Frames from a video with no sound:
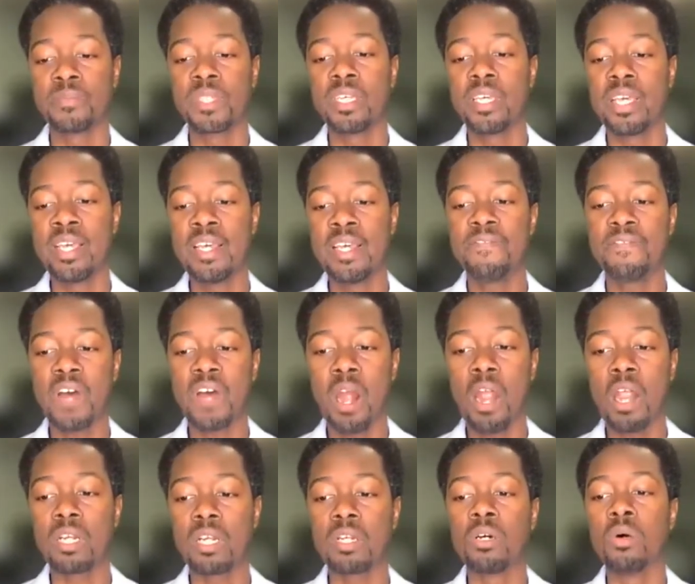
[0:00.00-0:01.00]
If
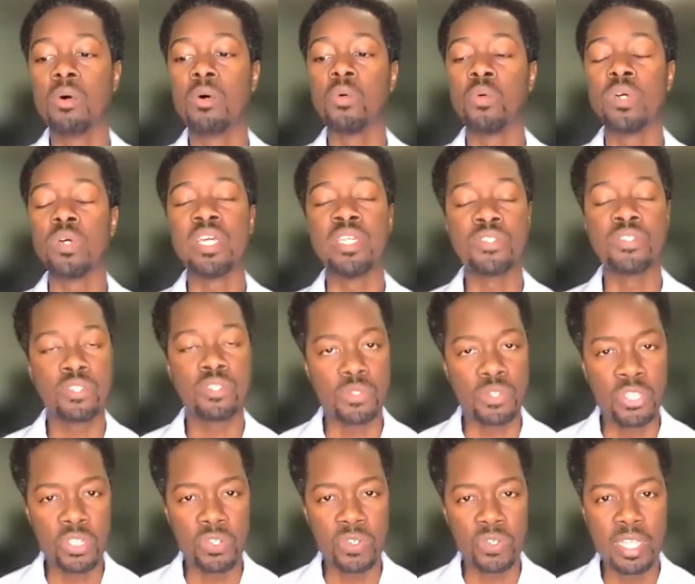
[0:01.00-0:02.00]
our goal is to
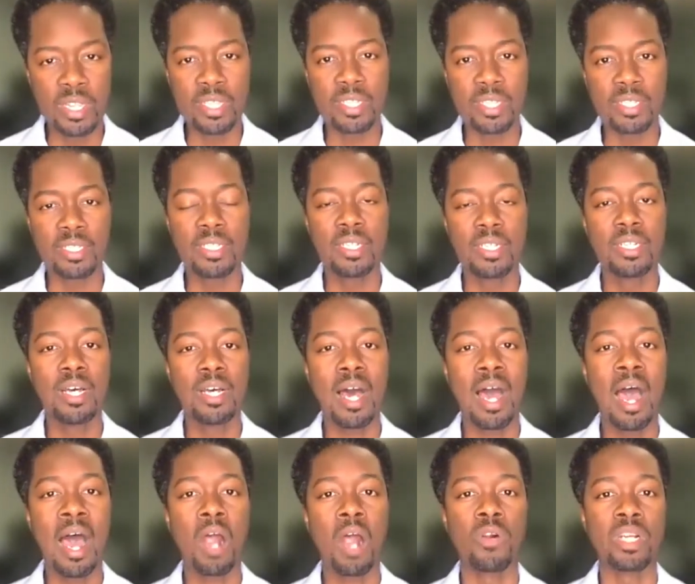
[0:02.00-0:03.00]
strengthen
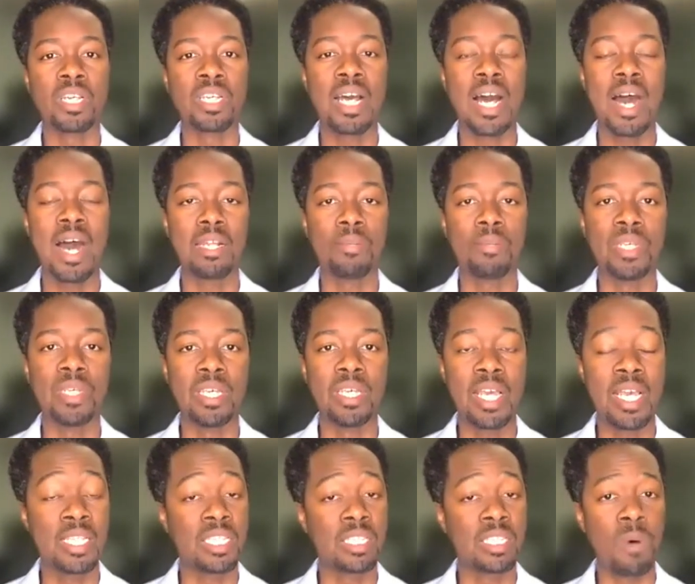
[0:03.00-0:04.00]
our economy
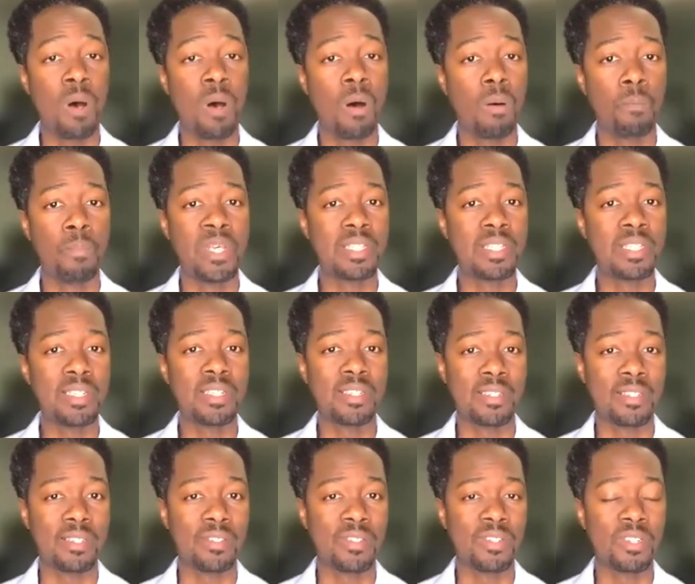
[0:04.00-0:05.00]
and small
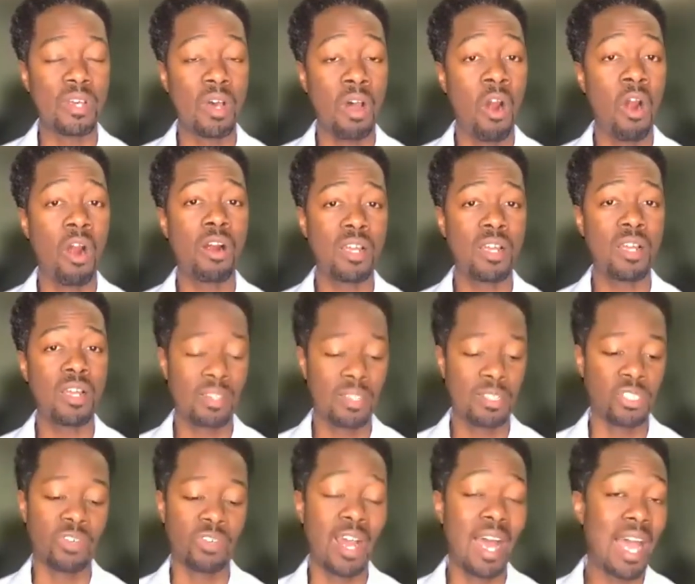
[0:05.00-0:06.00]
businesses are the
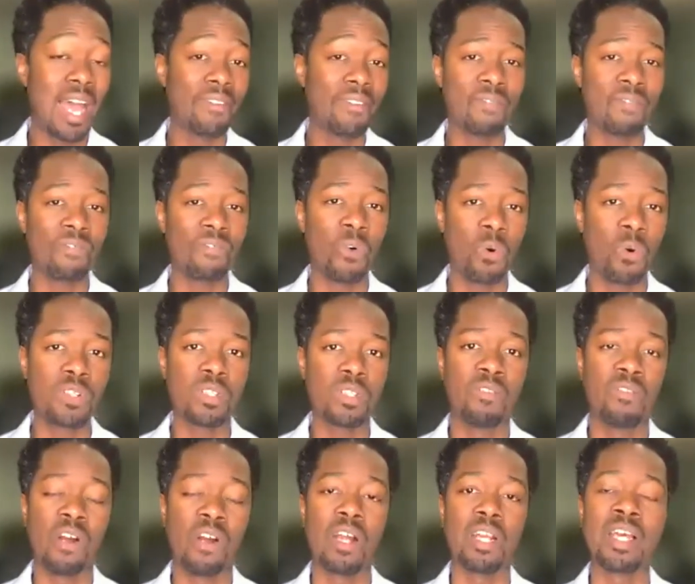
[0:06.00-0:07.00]
driving force of
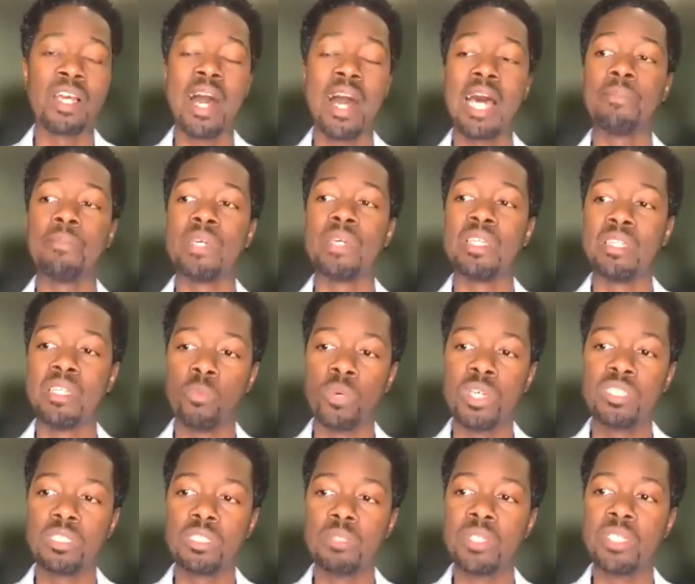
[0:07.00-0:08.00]
our economy, then we
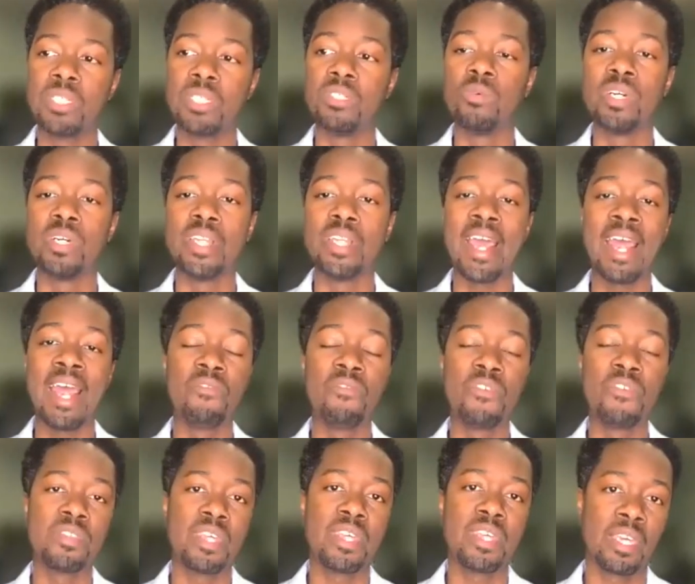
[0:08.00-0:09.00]
should be doing
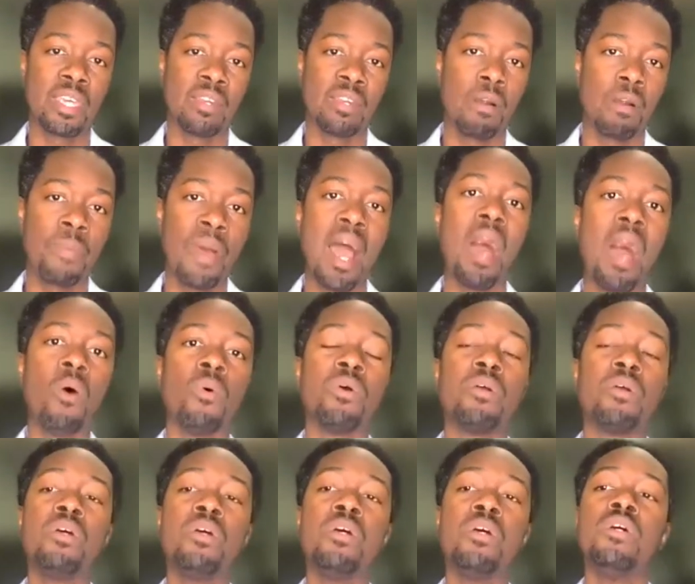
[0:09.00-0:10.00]
everything in our power
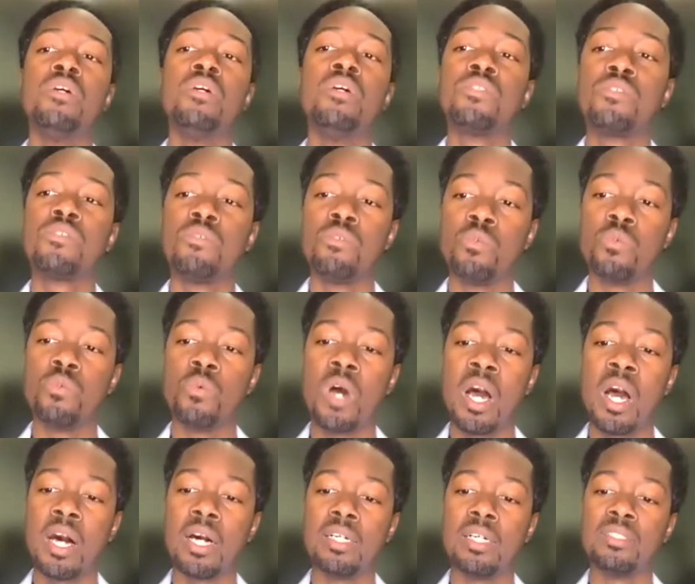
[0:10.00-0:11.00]
to
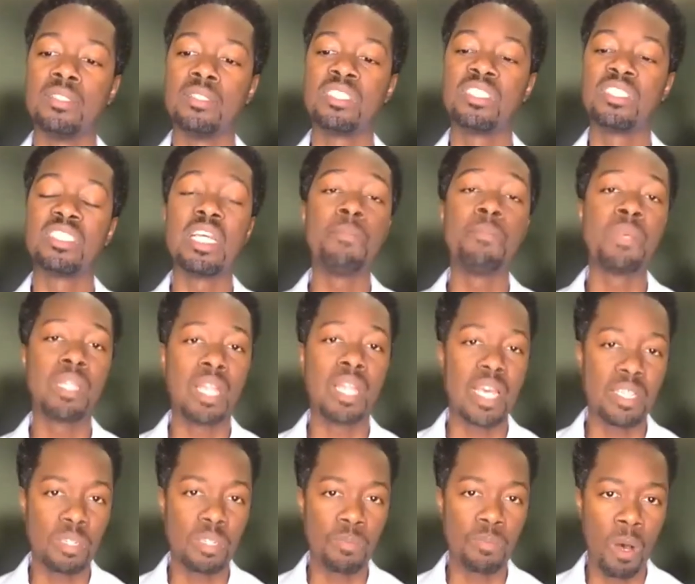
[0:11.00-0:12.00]
uh, stimulate
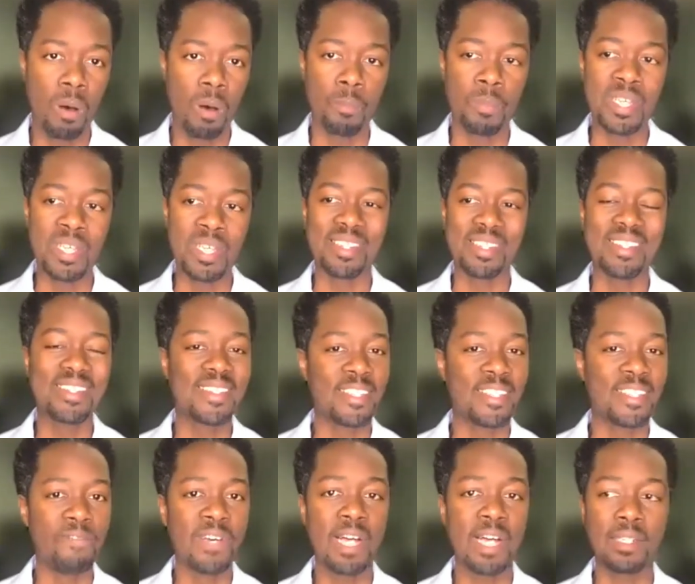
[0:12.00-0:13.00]
small business
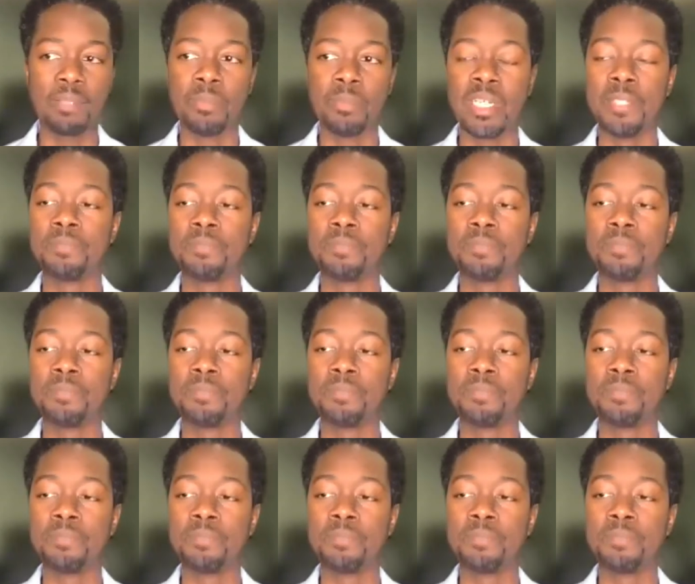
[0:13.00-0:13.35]
development.